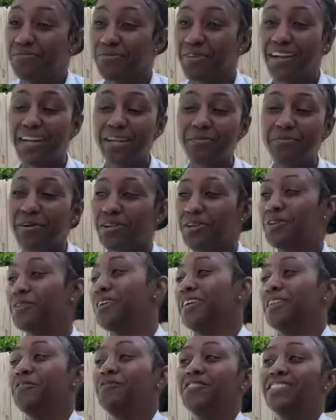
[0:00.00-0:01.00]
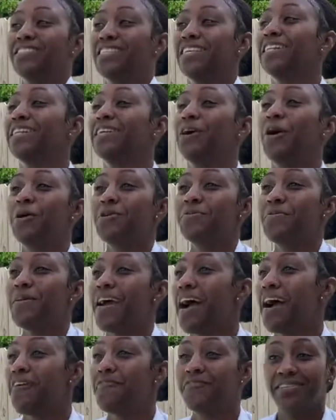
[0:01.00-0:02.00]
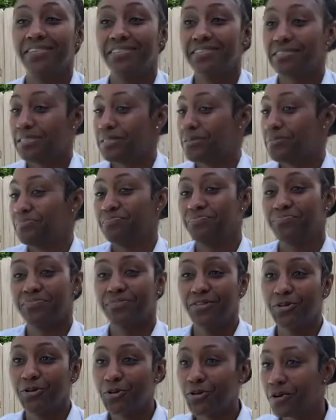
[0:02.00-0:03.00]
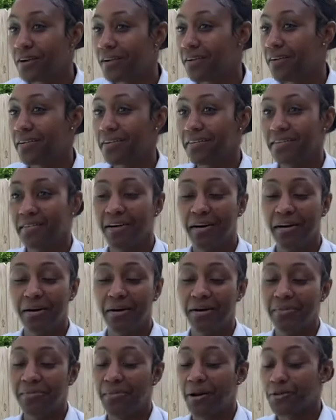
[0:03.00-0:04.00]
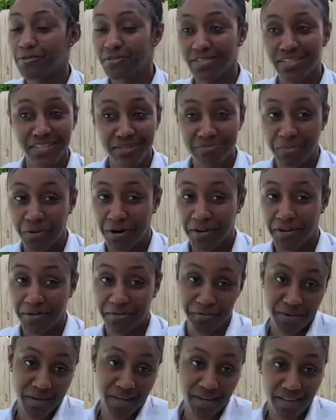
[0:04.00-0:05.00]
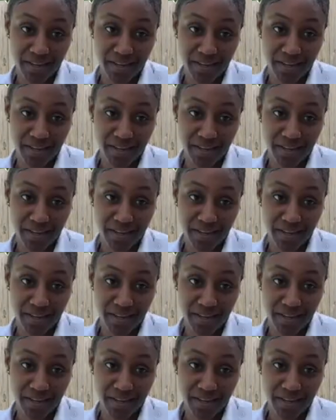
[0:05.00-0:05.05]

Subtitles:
really, when you're in a facility, all you have is your OC spread, really.